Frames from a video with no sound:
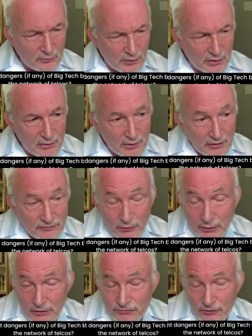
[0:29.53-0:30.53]
a
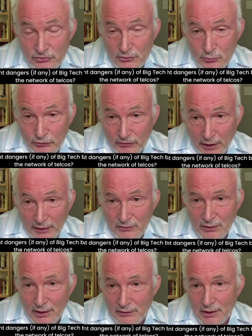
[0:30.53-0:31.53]
very efficient
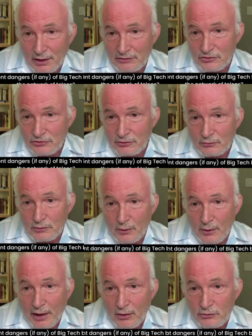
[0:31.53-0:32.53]
provider. I just don't
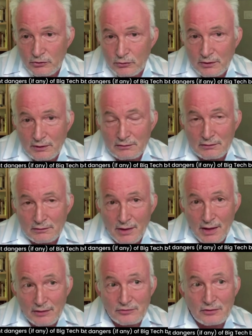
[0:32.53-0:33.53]
know how you can
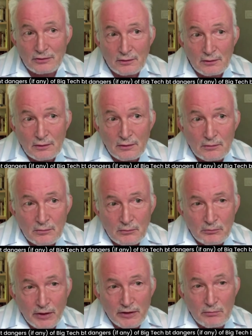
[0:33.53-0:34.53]
not
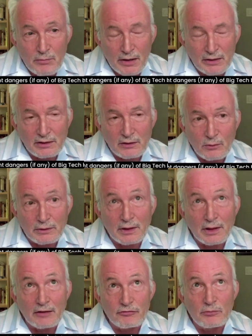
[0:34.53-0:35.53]
make money
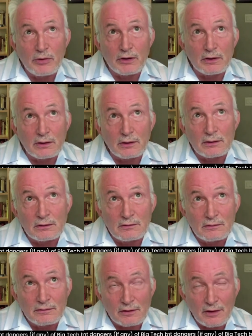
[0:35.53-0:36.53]
when everybody
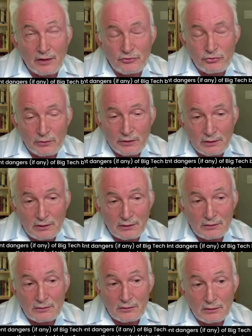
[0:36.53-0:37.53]
in the
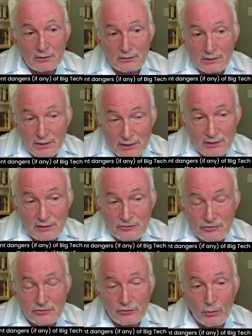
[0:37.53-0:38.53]
country
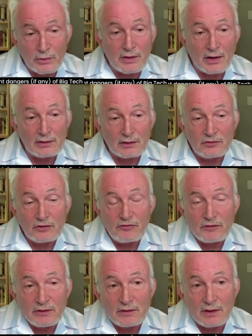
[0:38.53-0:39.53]
needs your
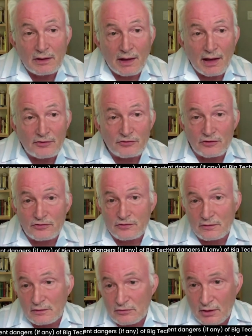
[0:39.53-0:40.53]
connectivity to get access
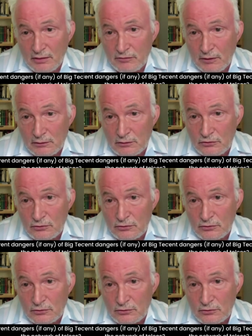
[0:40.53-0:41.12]
to these high-value